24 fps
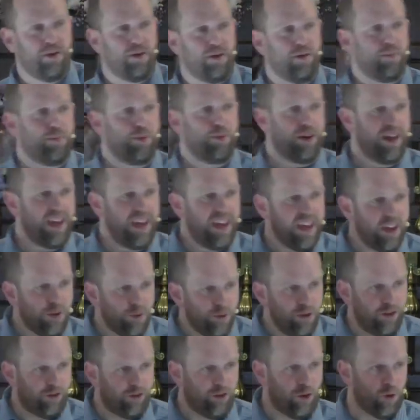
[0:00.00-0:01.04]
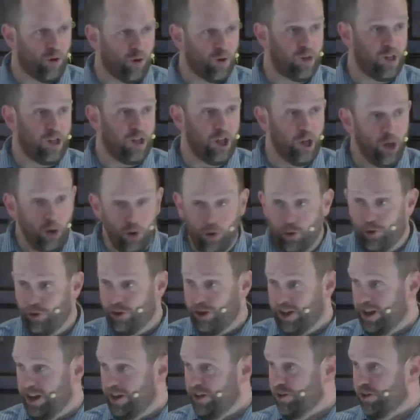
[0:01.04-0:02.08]
but here is God
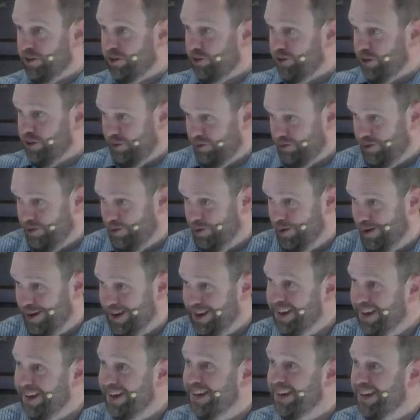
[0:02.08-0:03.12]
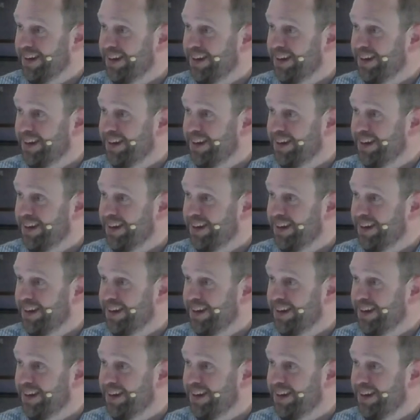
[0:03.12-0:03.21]
using suffering